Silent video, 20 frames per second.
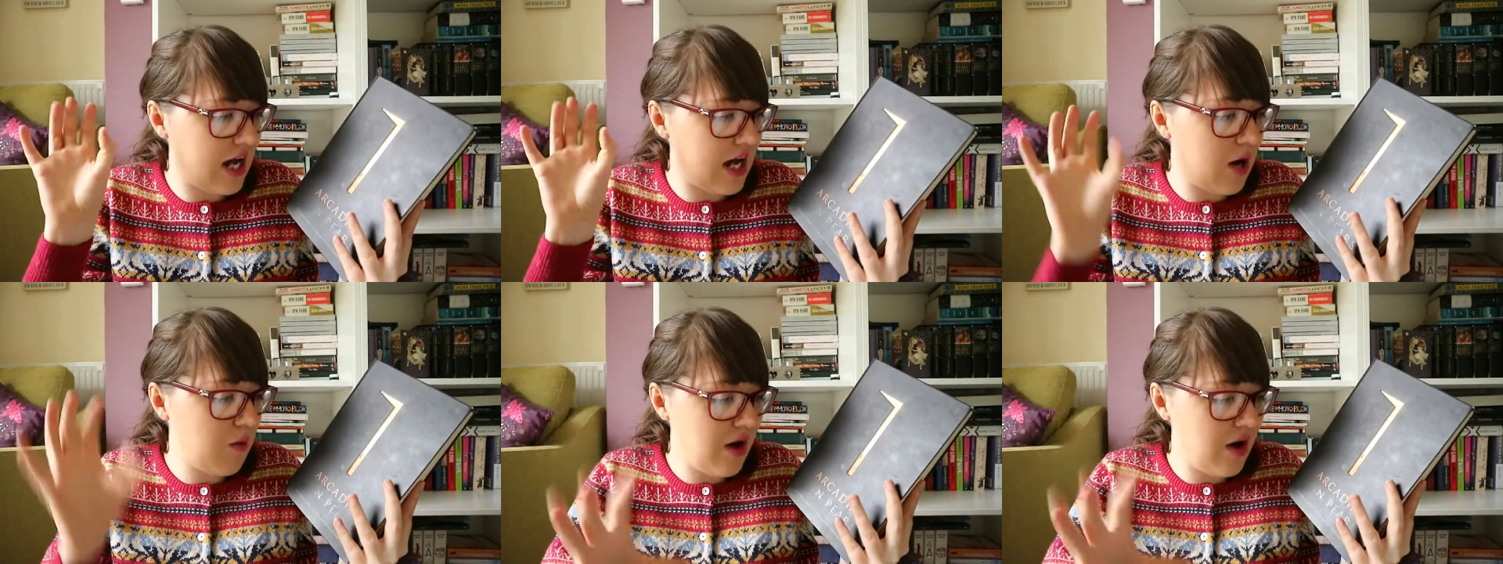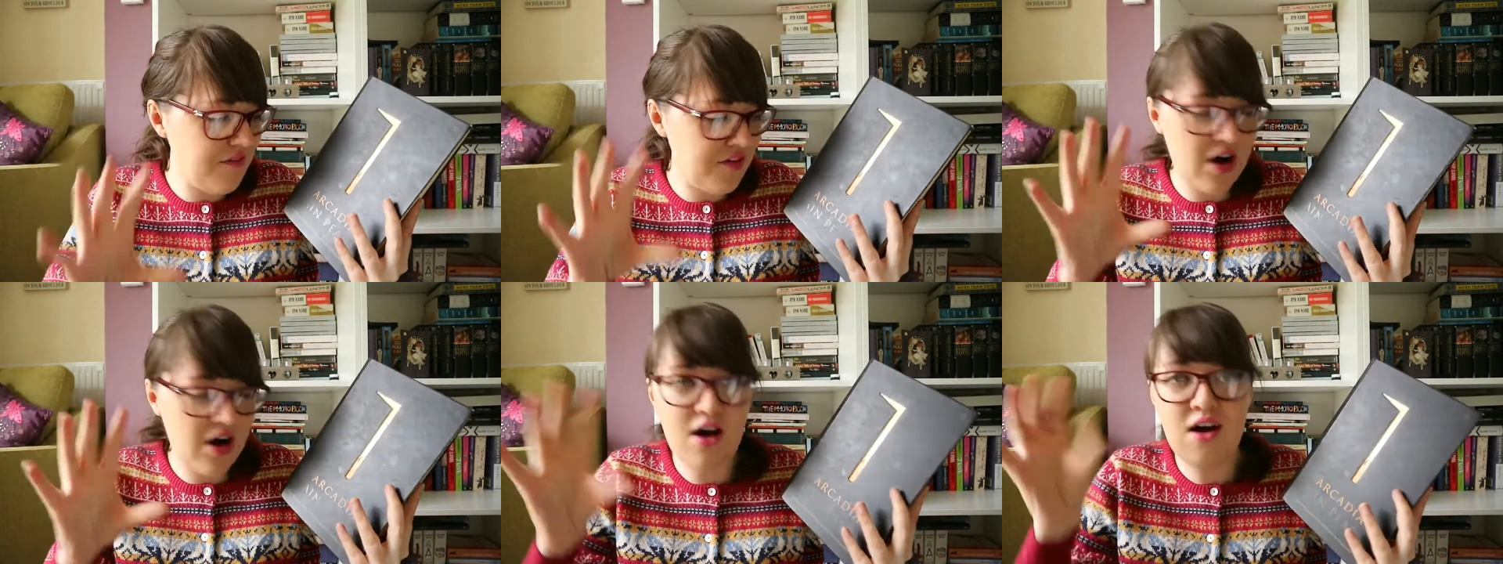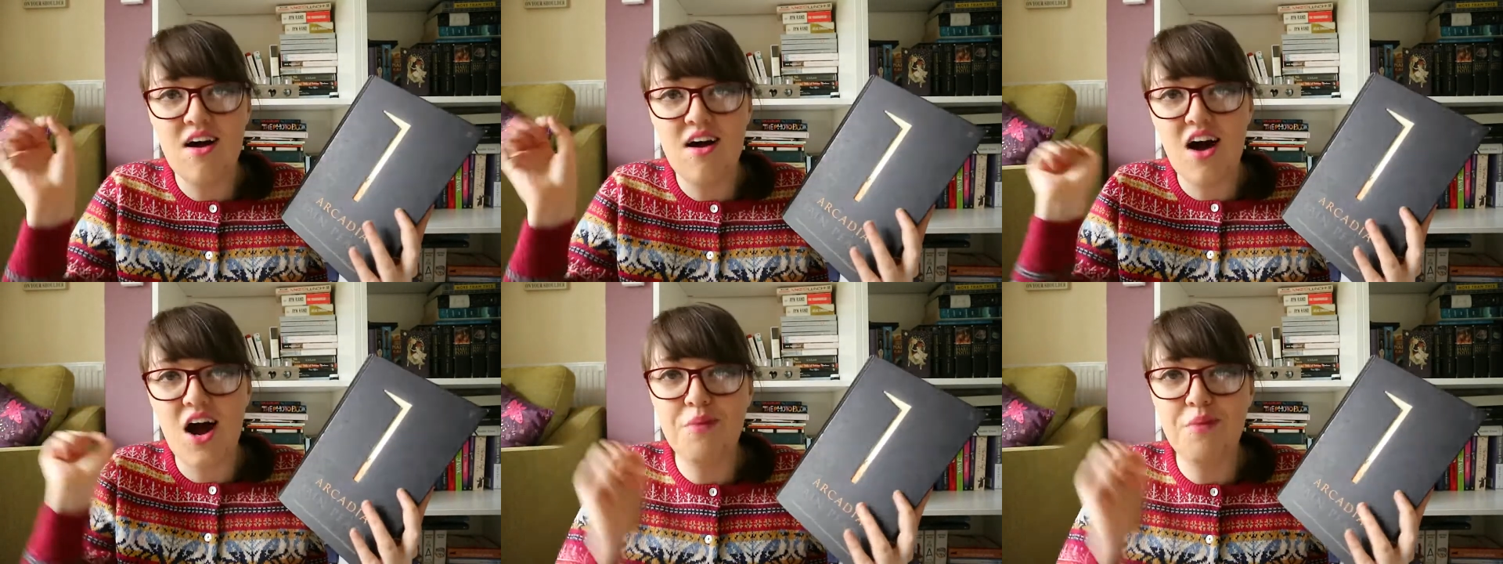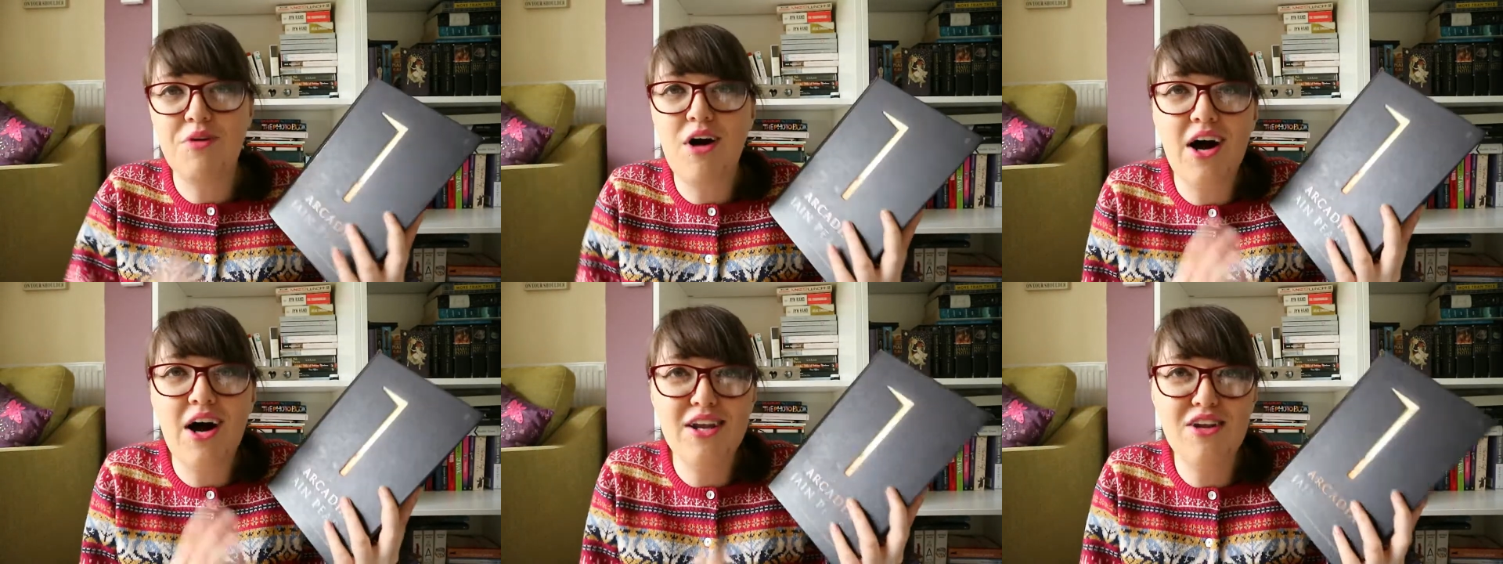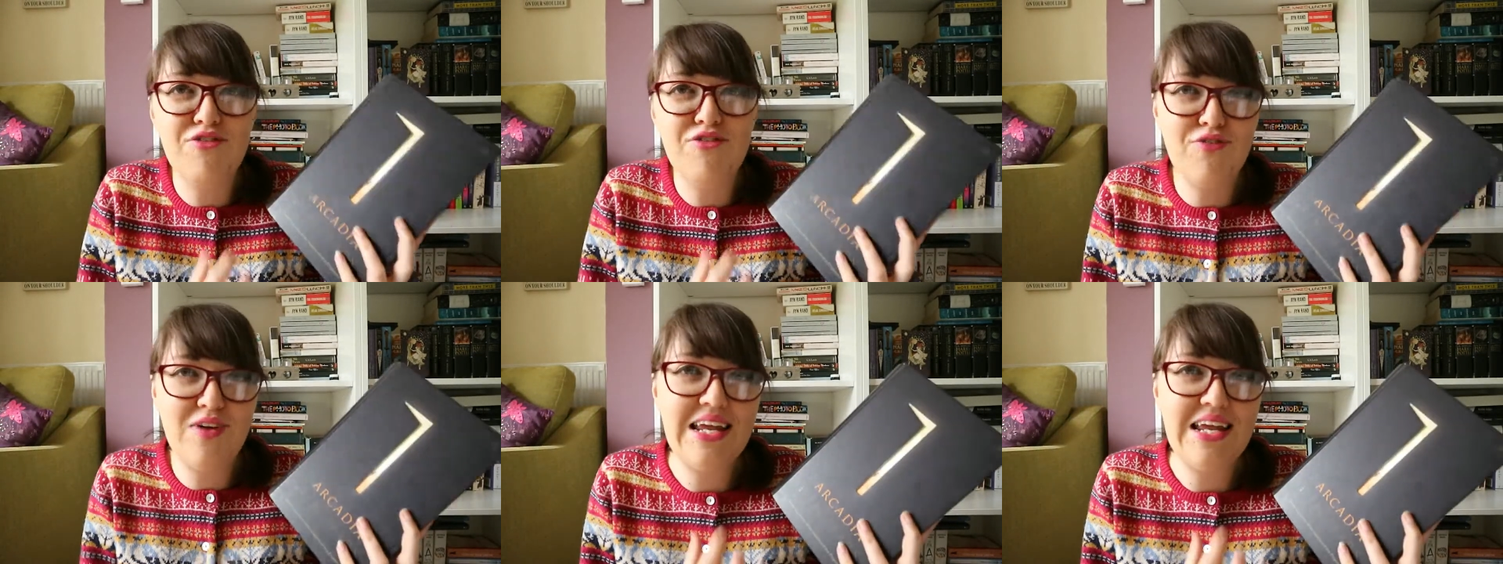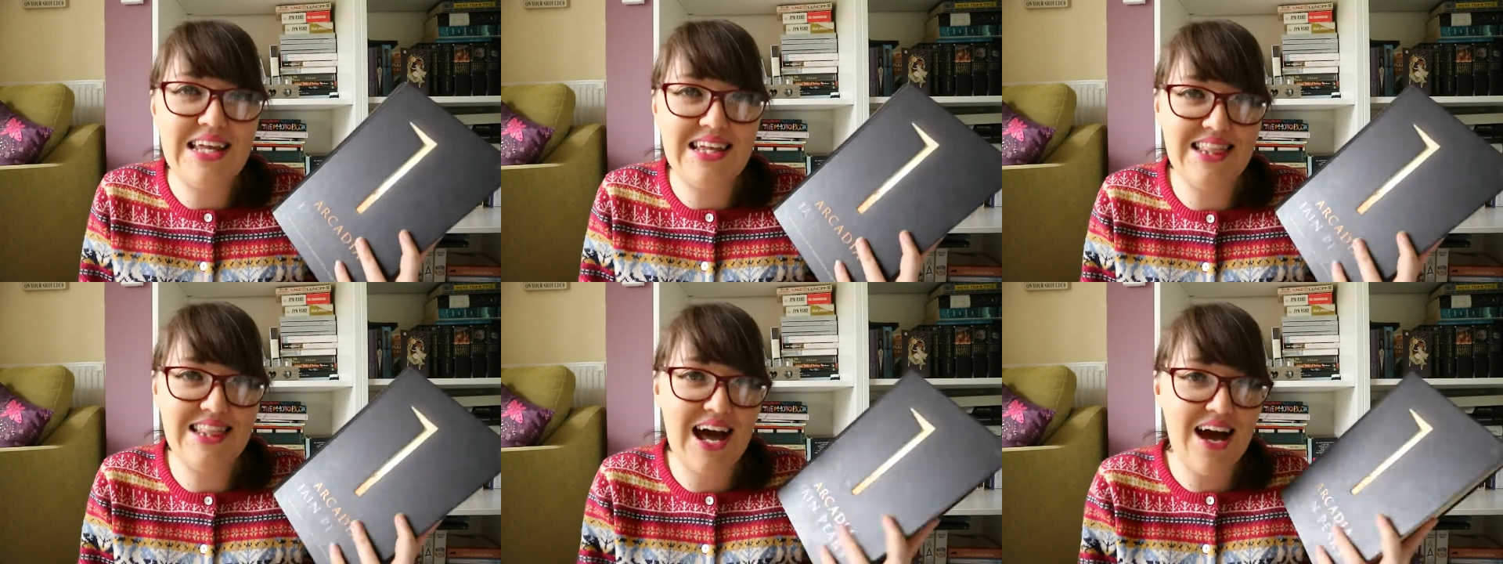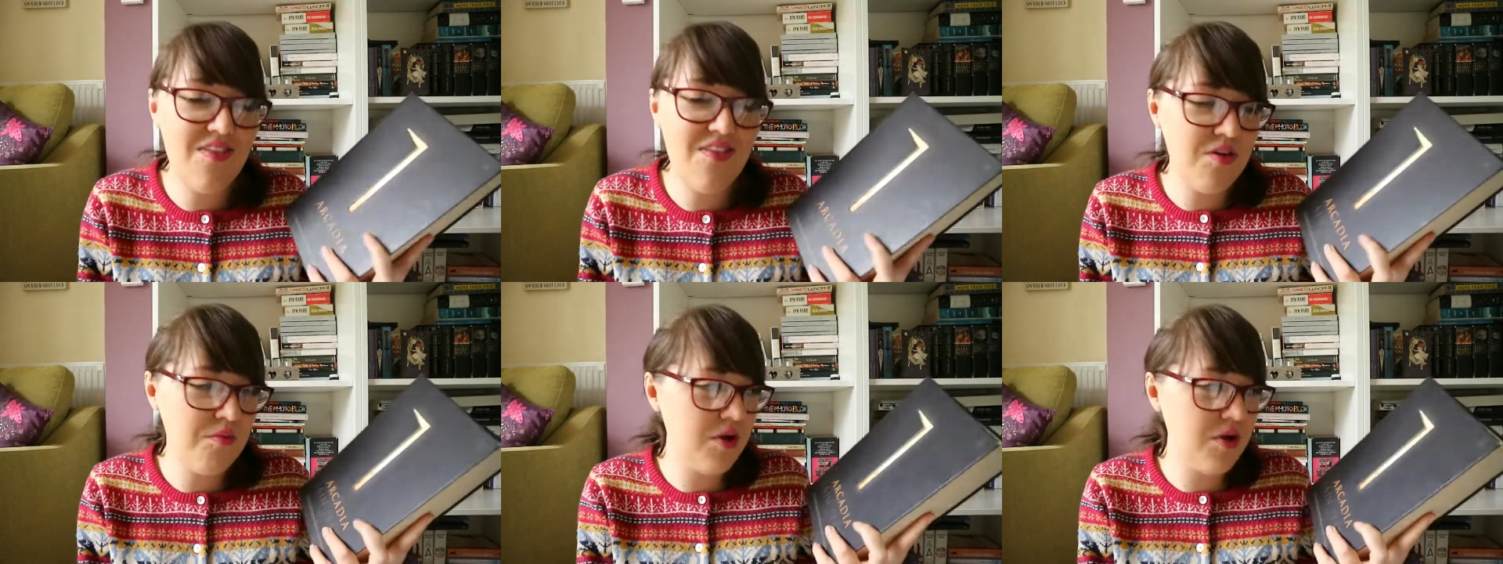However, I'm kind of feeling
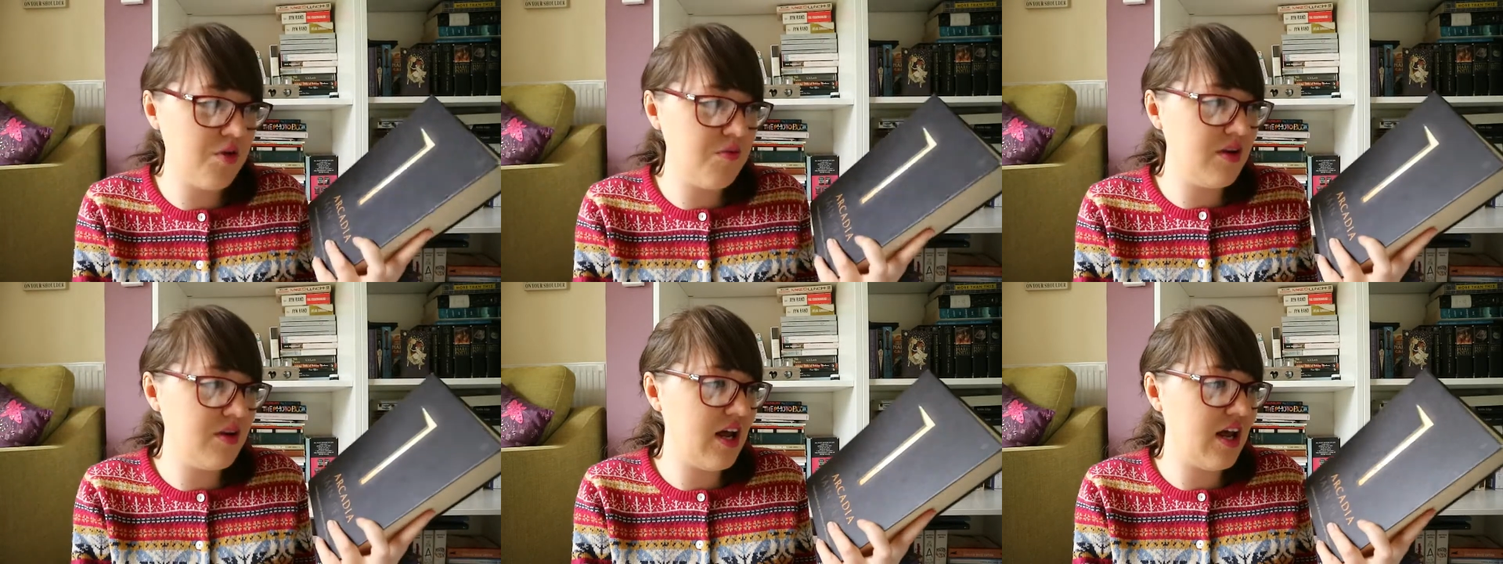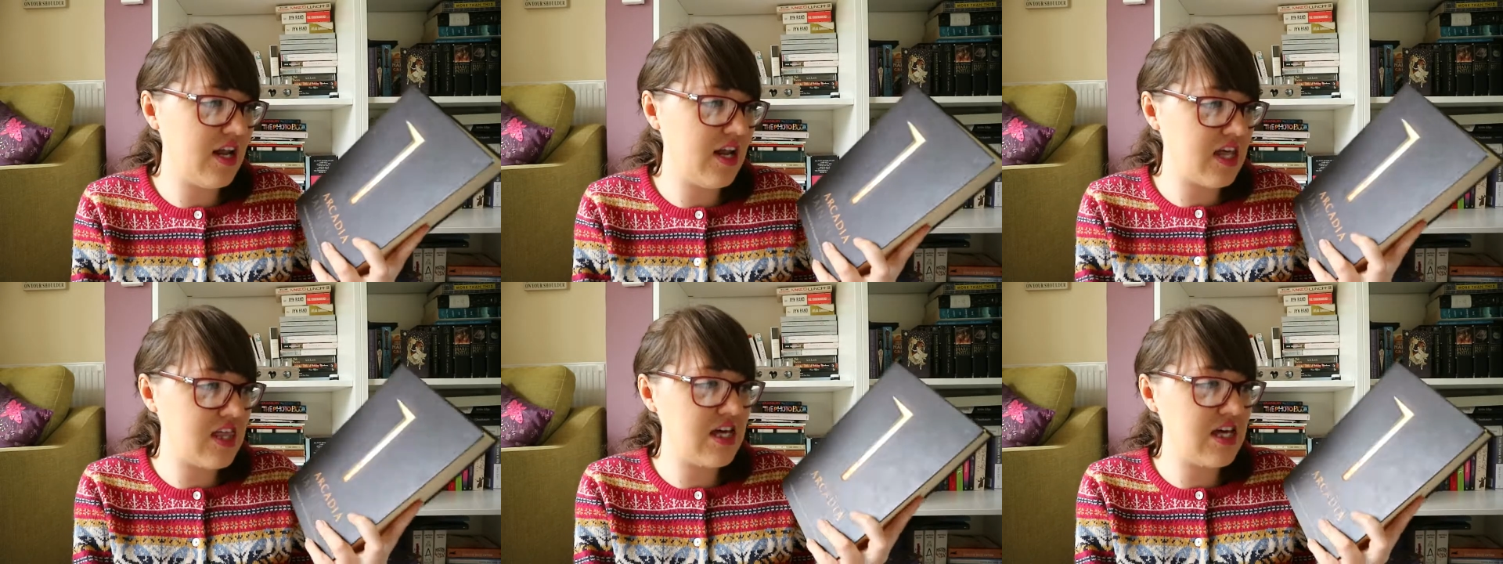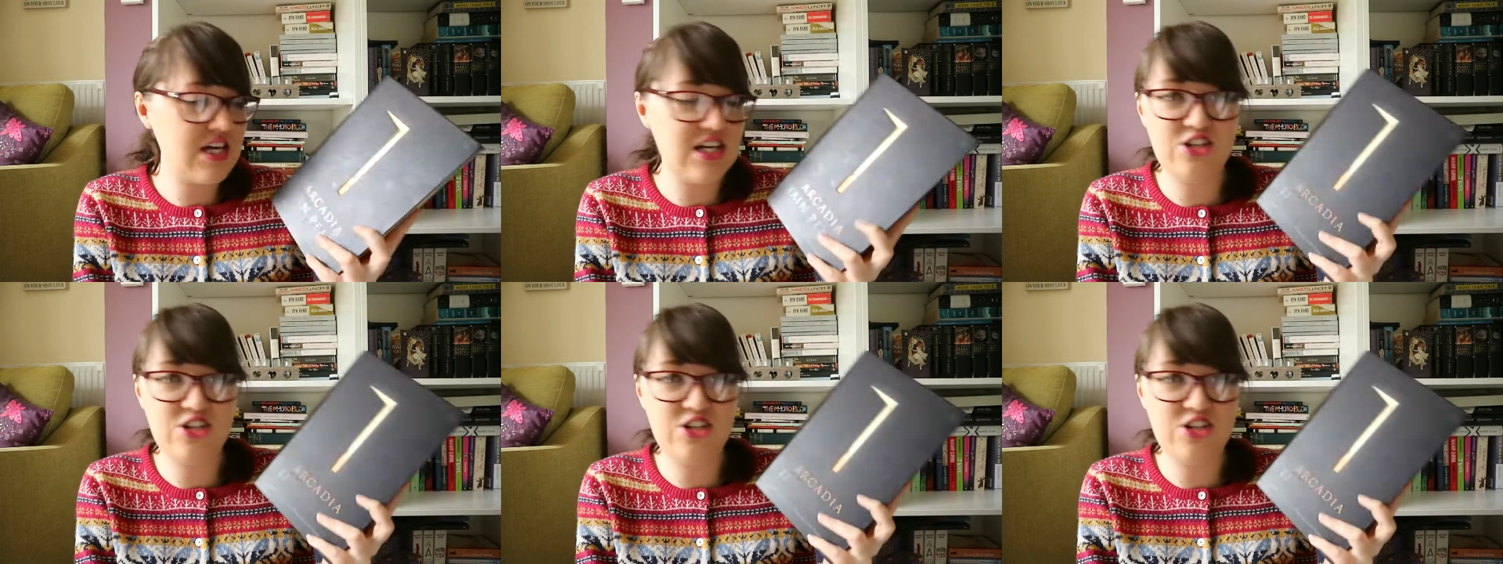that at the moment and I think